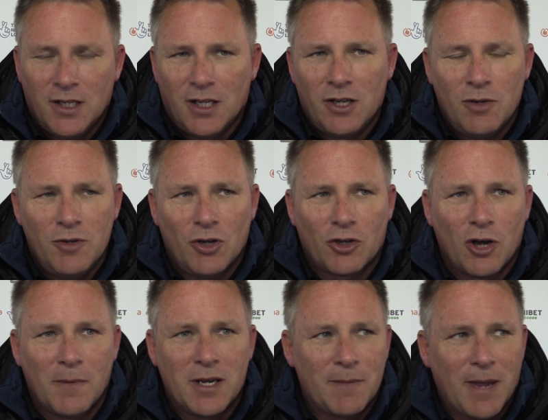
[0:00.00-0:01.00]
Your
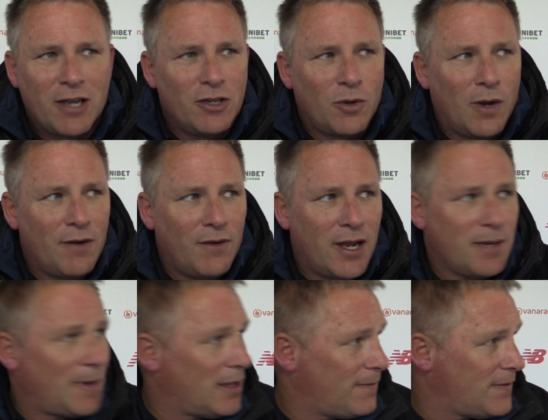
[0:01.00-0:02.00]
comment you're quite right
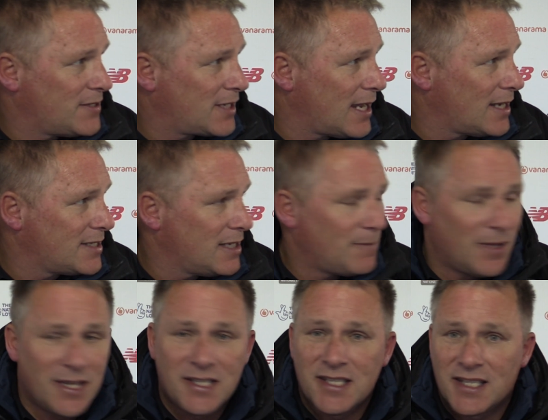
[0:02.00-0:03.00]
about the physicality,
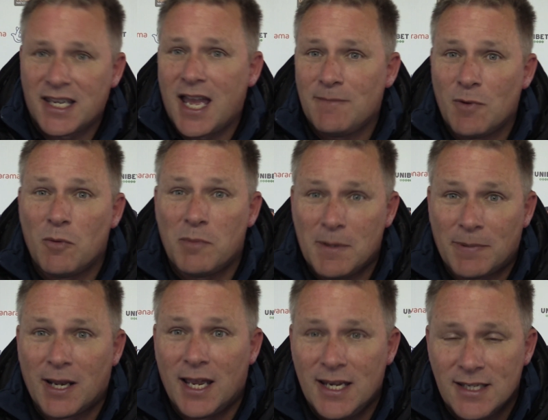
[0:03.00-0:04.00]
but this is a game that will be
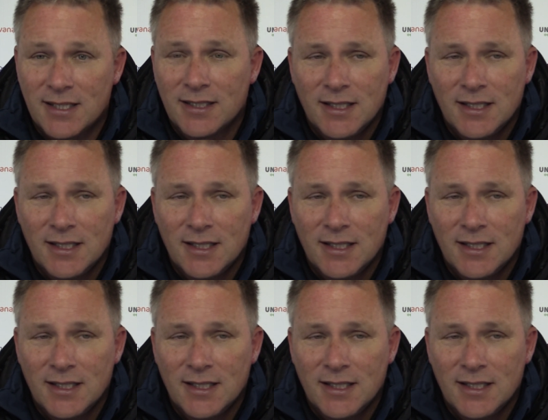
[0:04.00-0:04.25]
played.